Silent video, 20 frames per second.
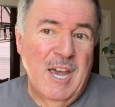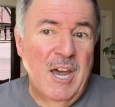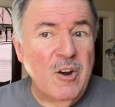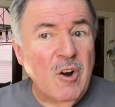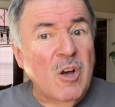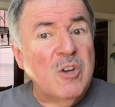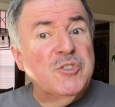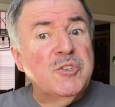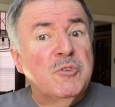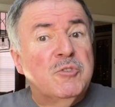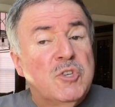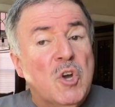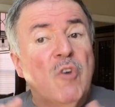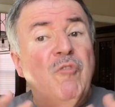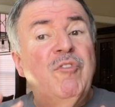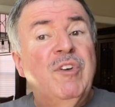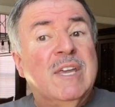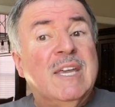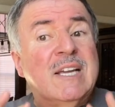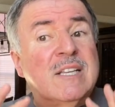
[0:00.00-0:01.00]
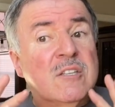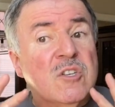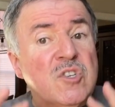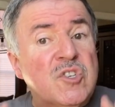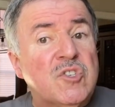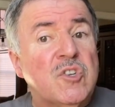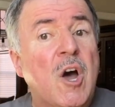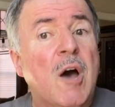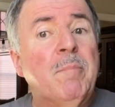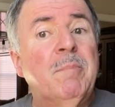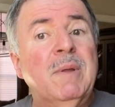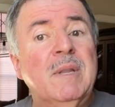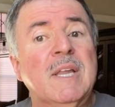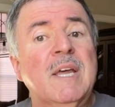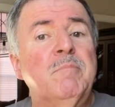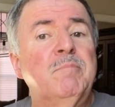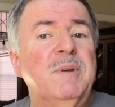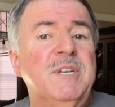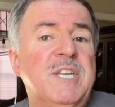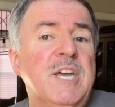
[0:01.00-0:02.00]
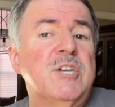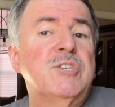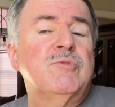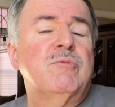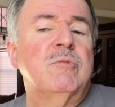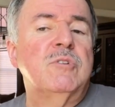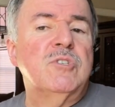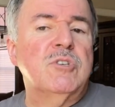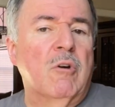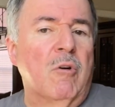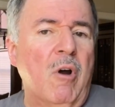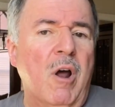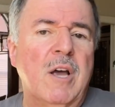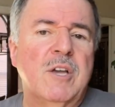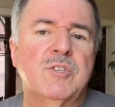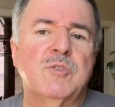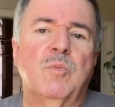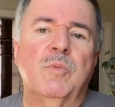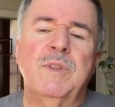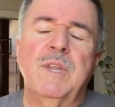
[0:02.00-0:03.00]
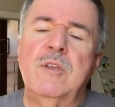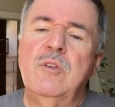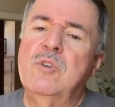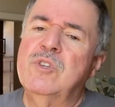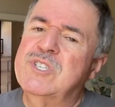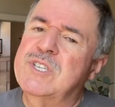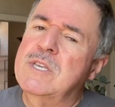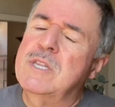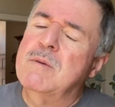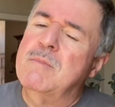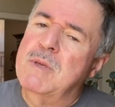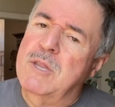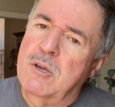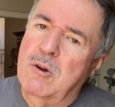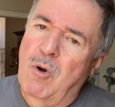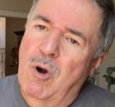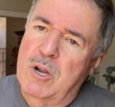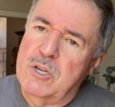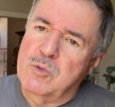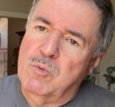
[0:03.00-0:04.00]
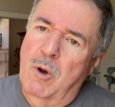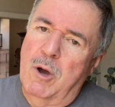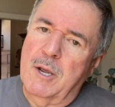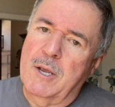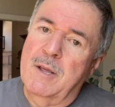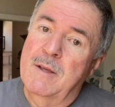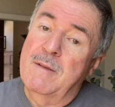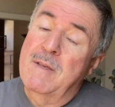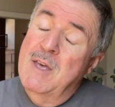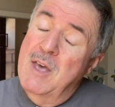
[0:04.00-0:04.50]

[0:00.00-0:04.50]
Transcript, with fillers: And also, don't forget to stop and let pedestrians cross when you see them in the crosswalk.